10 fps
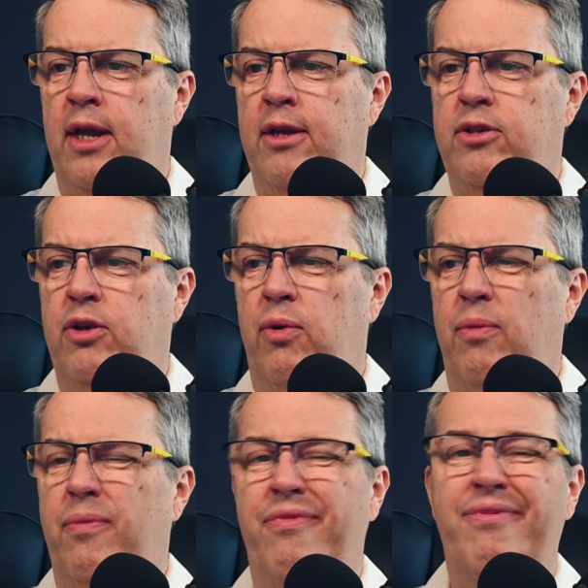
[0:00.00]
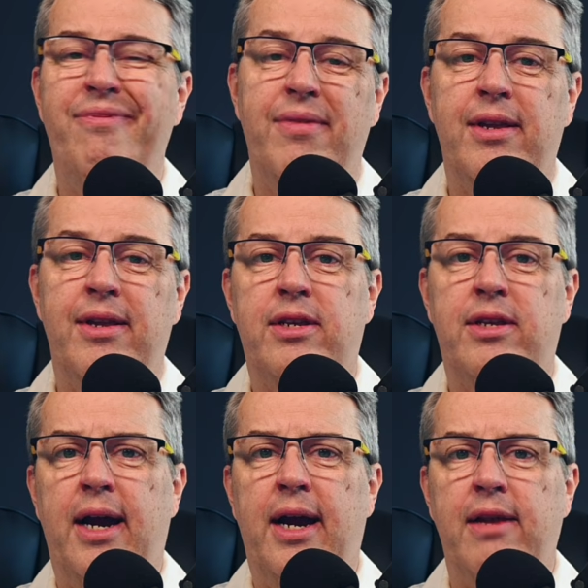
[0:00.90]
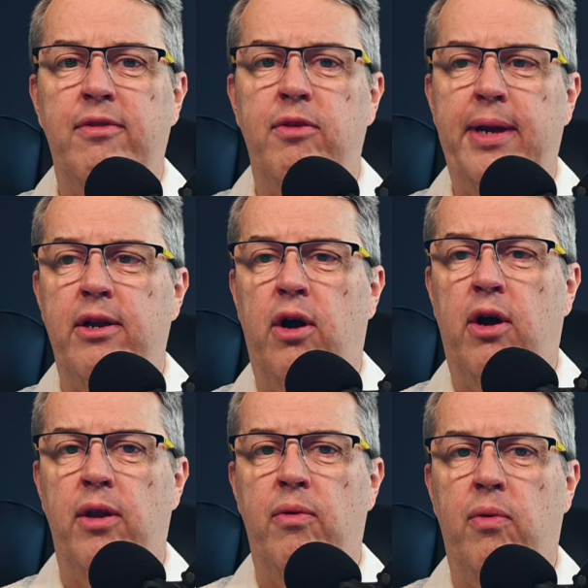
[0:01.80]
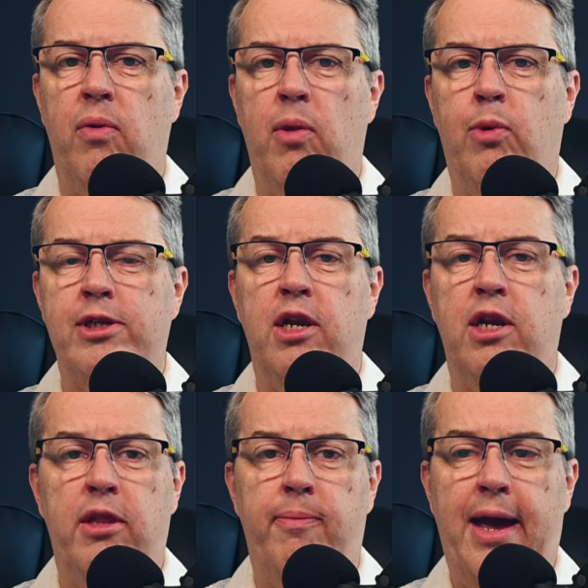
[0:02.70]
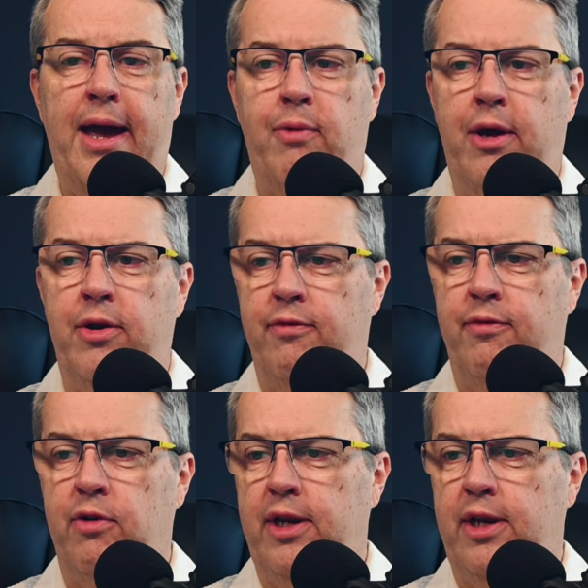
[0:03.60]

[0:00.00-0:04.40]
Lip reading: So it's kind of depending on what's going to be the background of your